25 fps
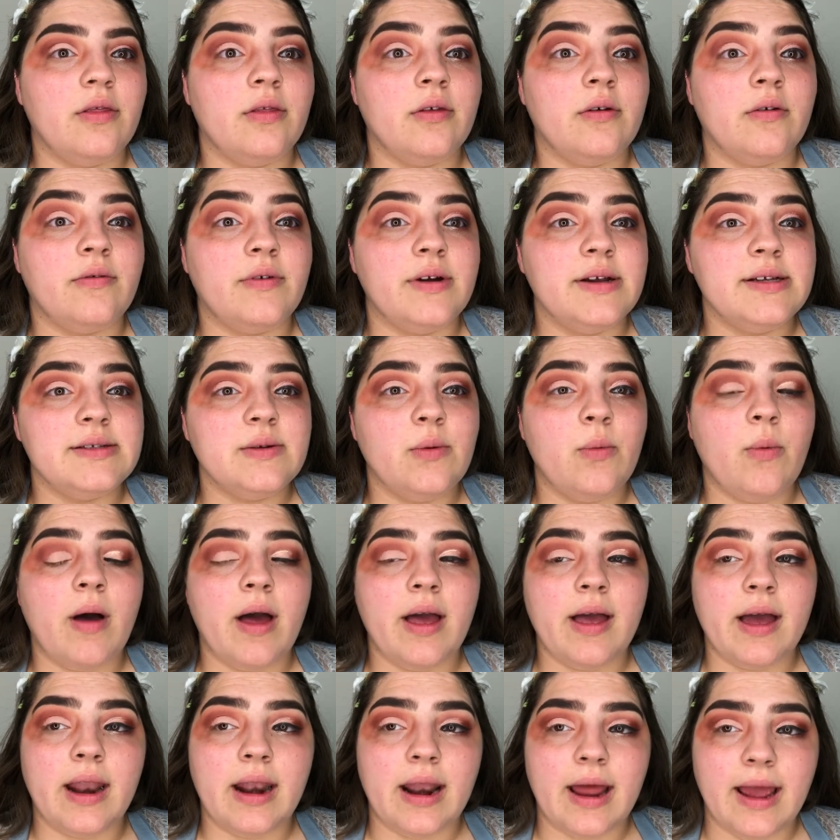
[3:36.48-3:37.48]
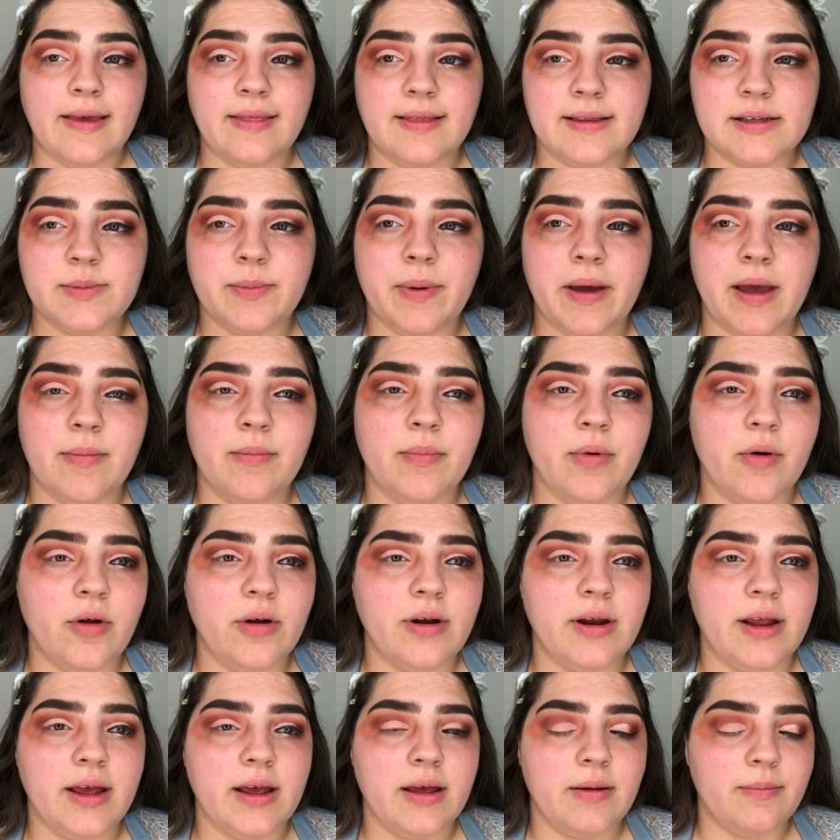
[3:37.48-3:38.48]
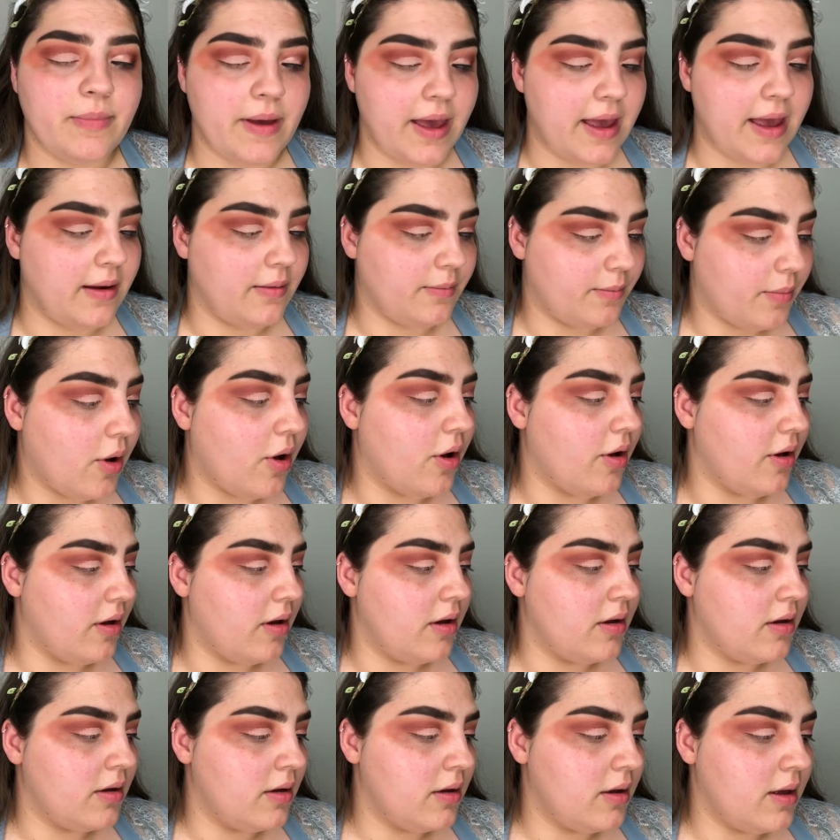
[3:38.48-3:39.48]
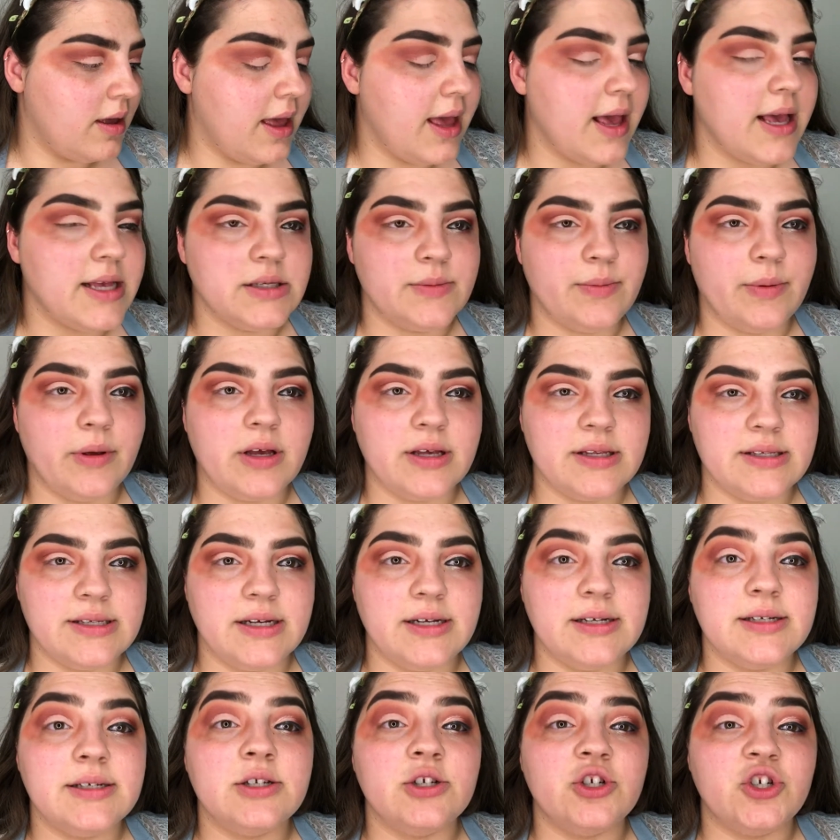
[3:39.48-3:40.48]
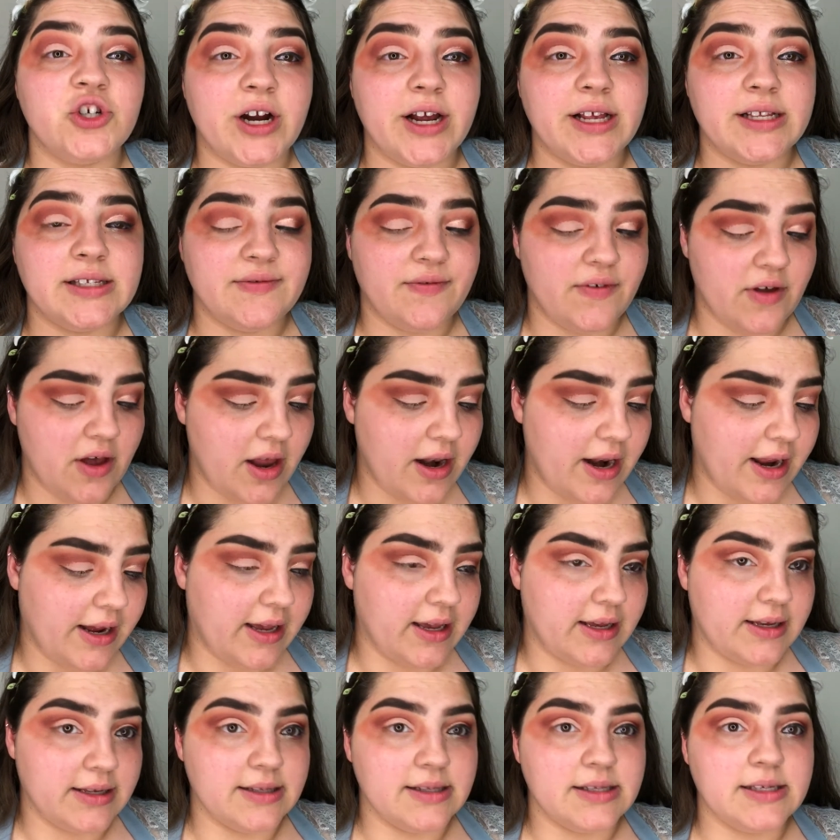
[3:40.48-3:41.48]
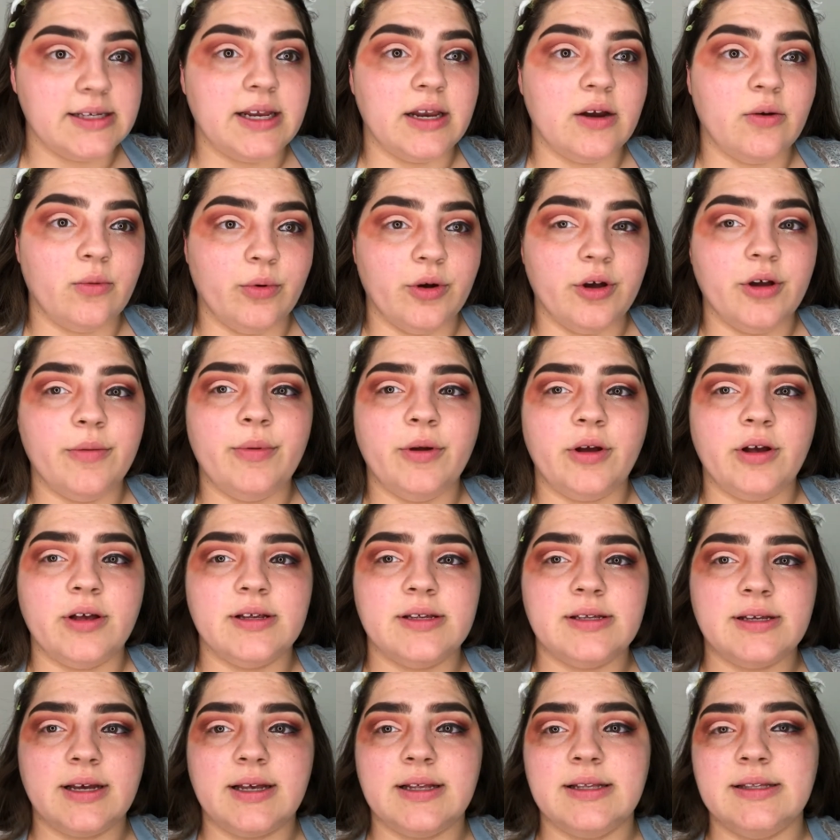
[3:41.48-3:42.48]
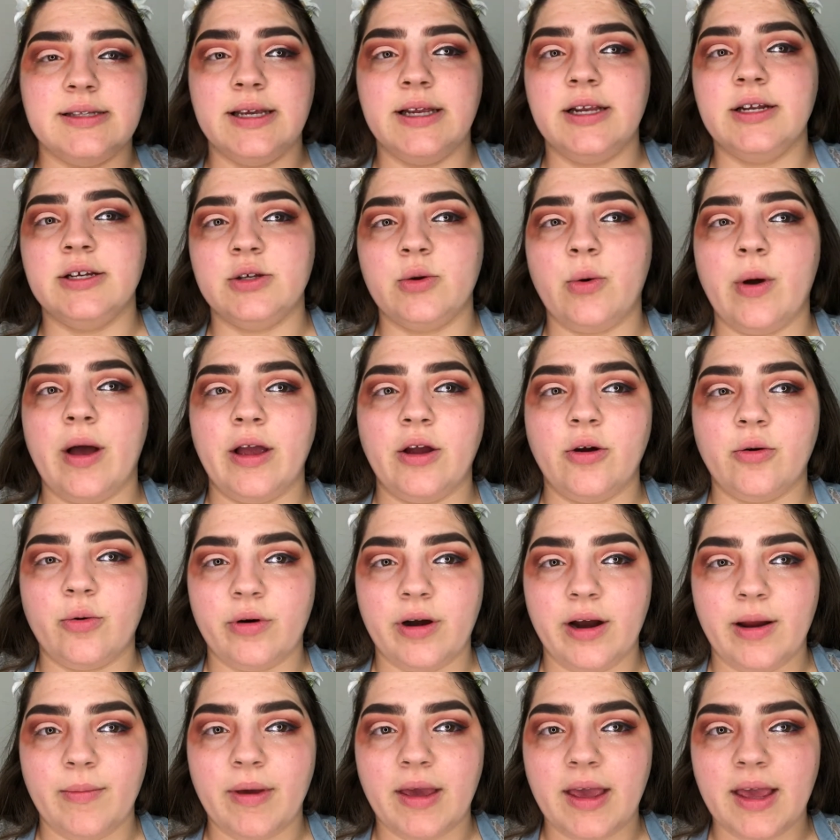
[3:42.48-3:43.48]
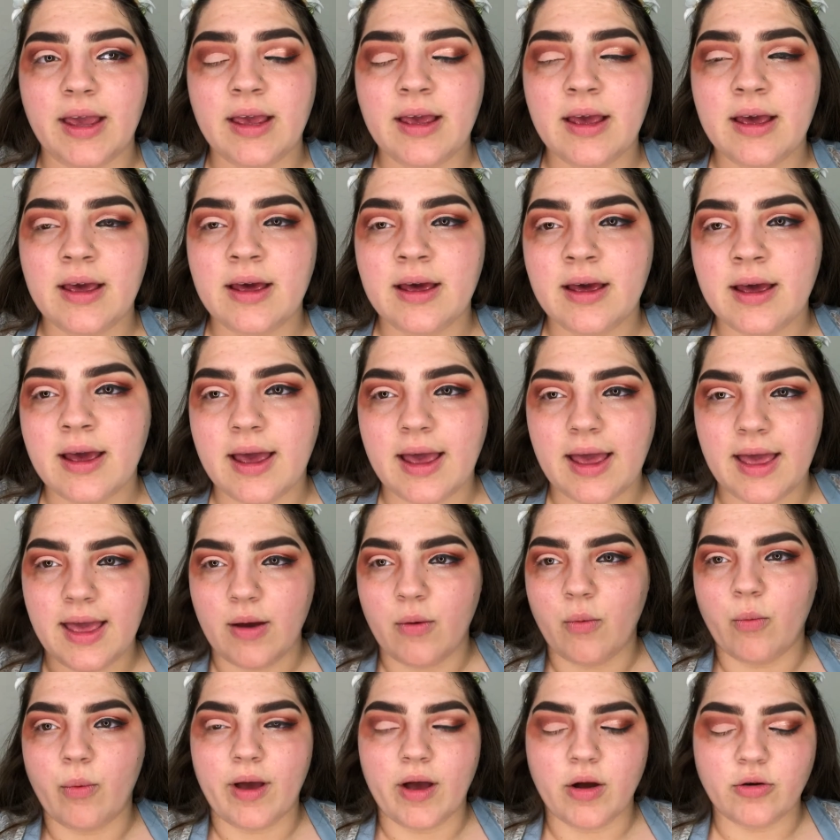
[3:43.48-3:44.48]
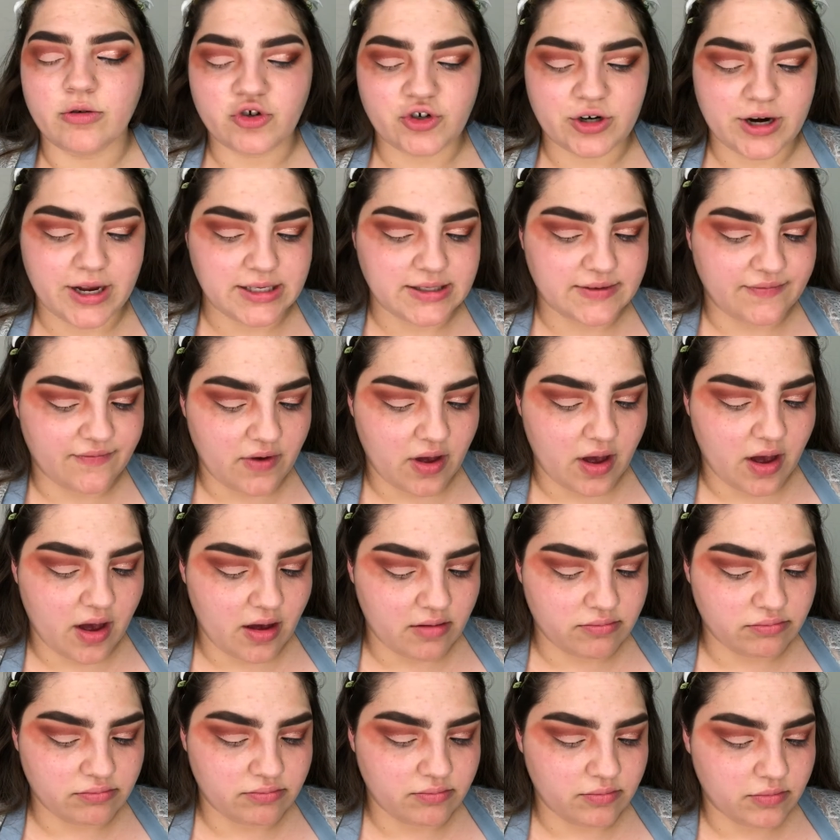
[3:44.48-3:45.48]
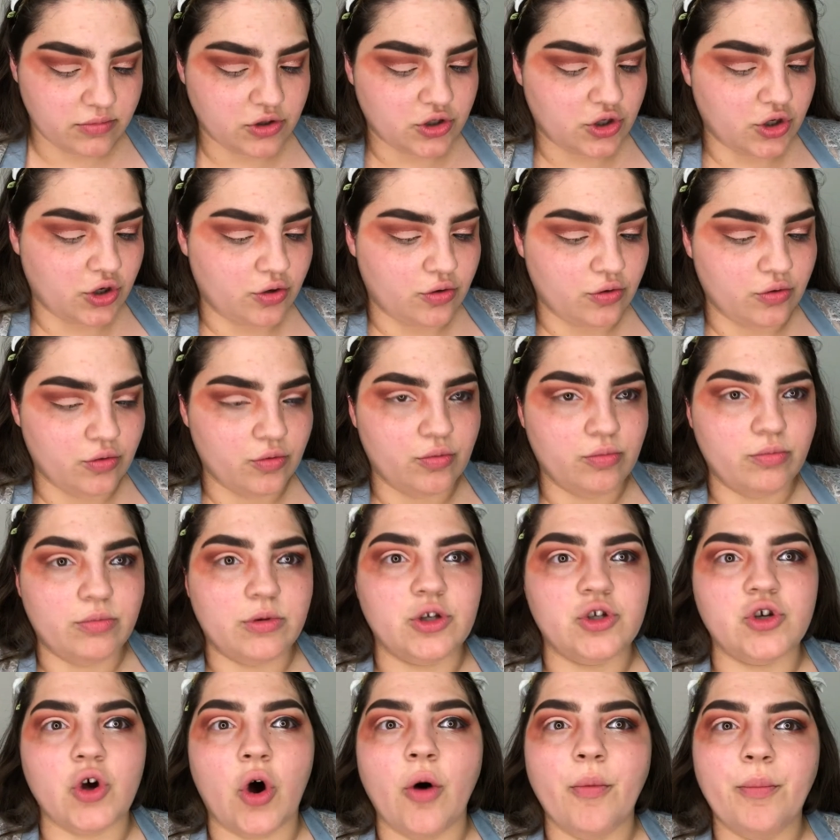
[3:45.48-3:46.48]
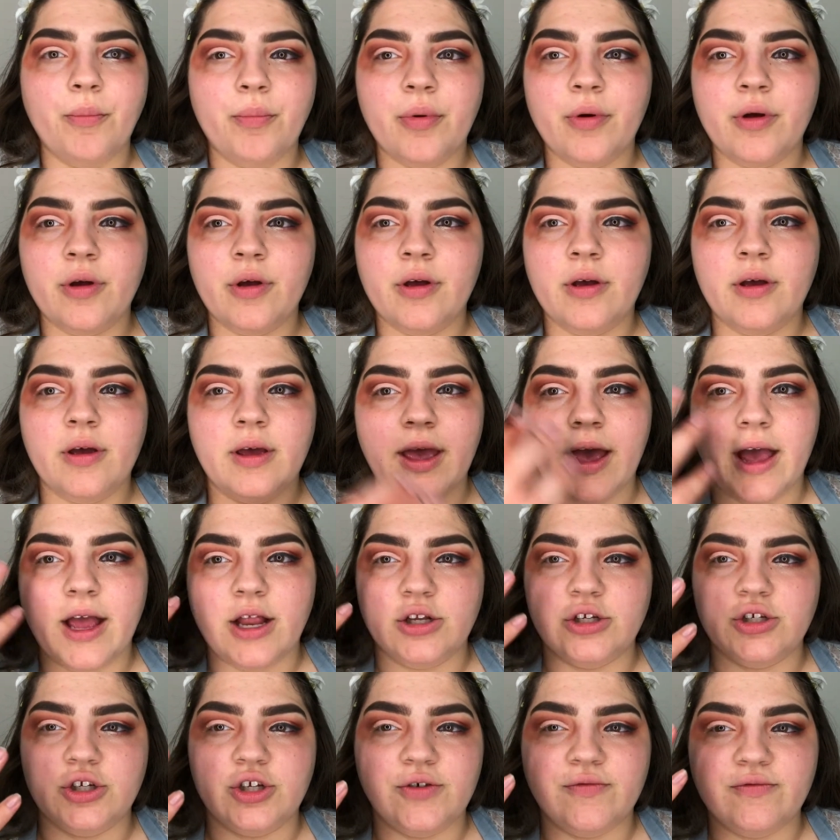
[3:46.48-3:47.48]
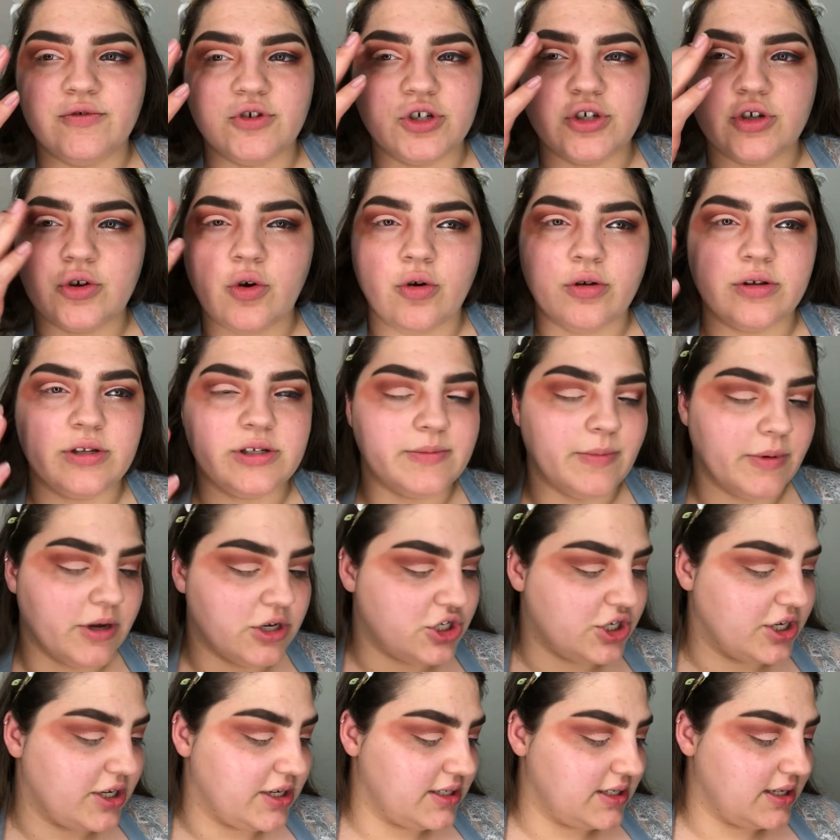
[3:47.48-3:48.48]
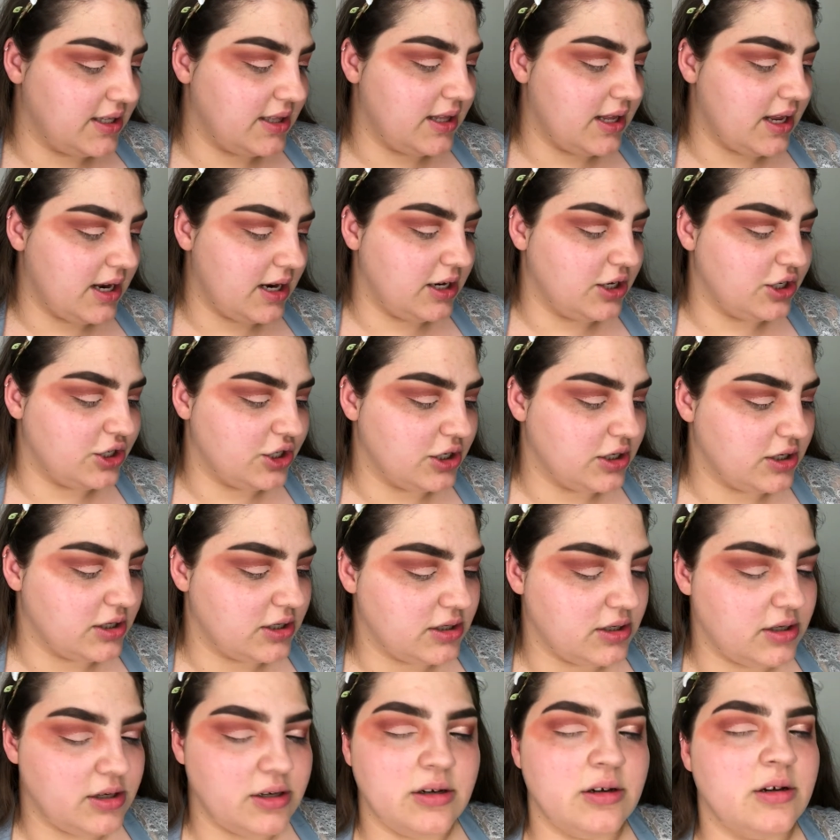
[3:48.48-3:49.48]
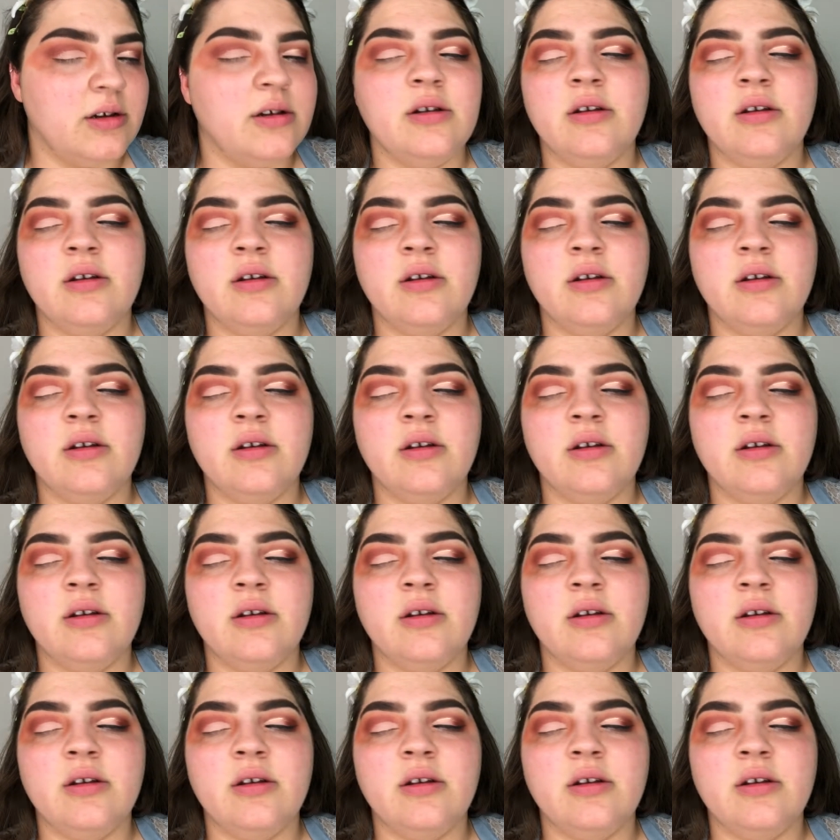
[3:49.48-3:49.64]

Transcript: The reason why I like this paint pot is because it doesn't transfer like a concealer would. Because the concealer is quite creamy, it will transfer to the top and you've just got smudges and then it just